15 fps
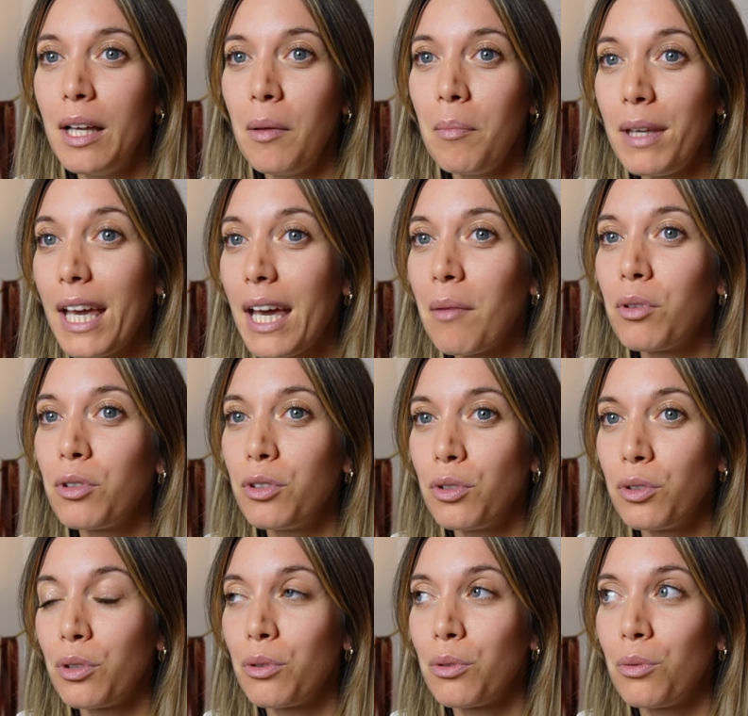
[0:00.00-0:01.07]
be able to
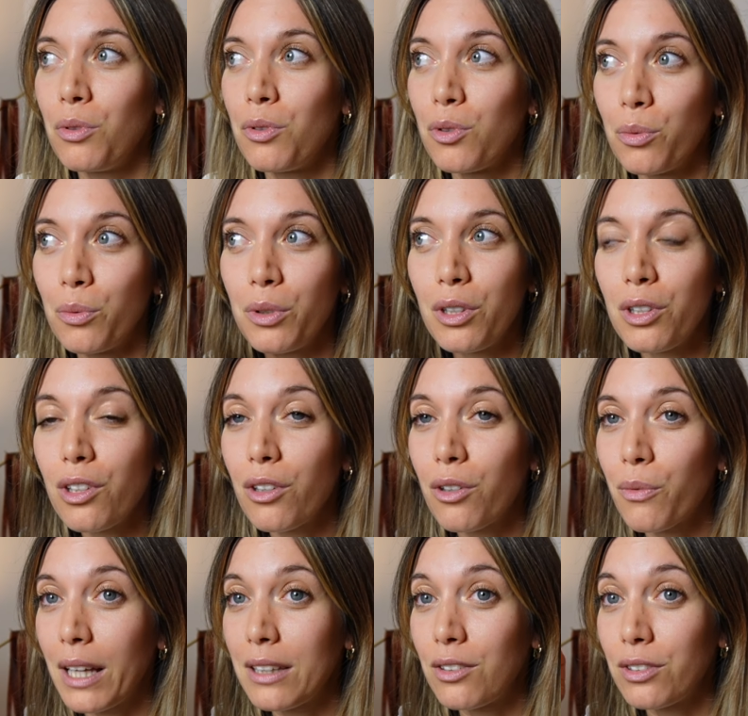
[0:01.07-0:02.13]
do sooner
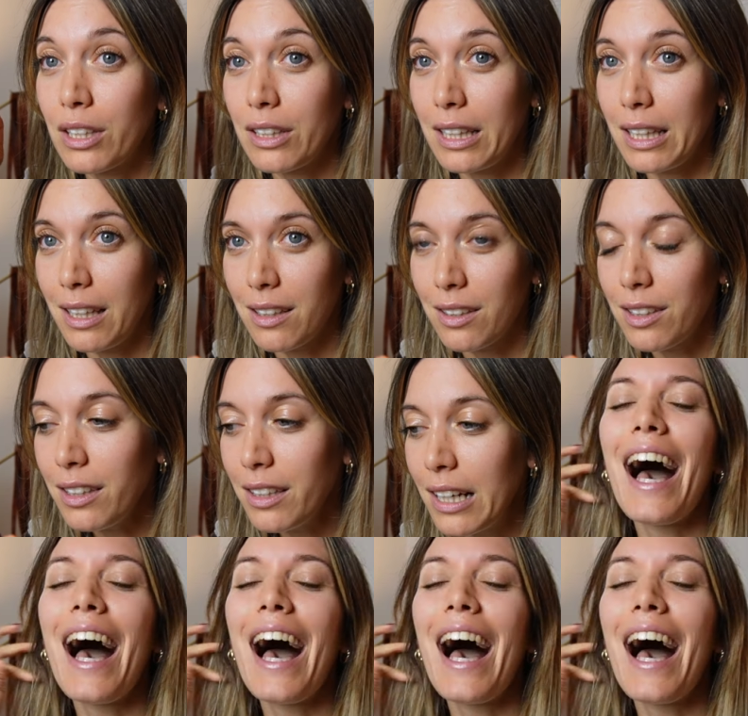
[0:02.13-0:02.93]
rather than later.